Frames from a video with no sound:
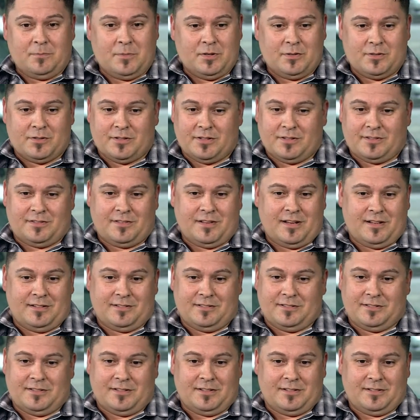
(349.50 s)
music
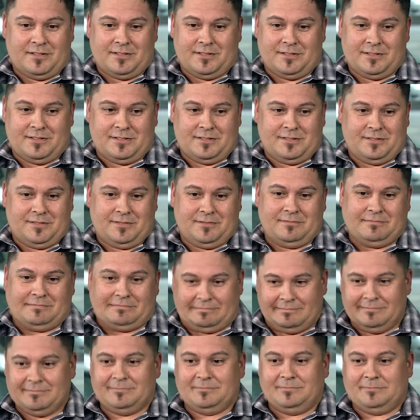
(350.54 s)
that uh,
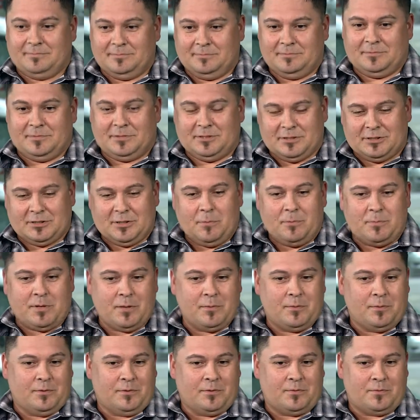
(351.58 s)
some
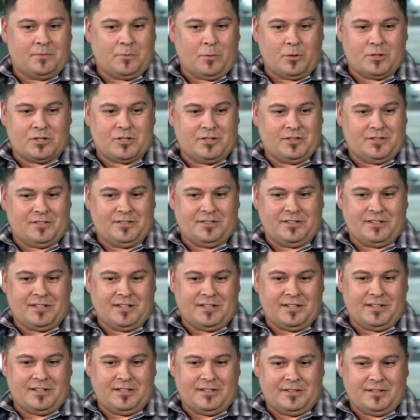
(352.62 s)
people unfortunately
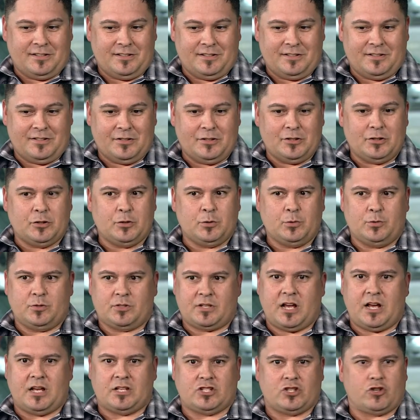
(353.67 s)
use
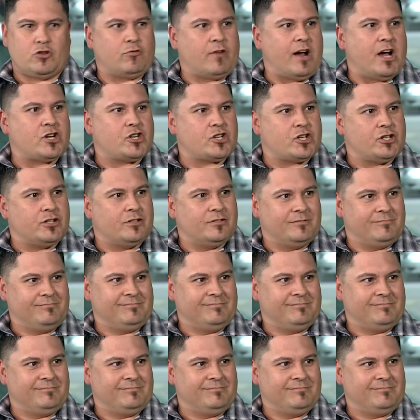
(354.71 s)
as aggression.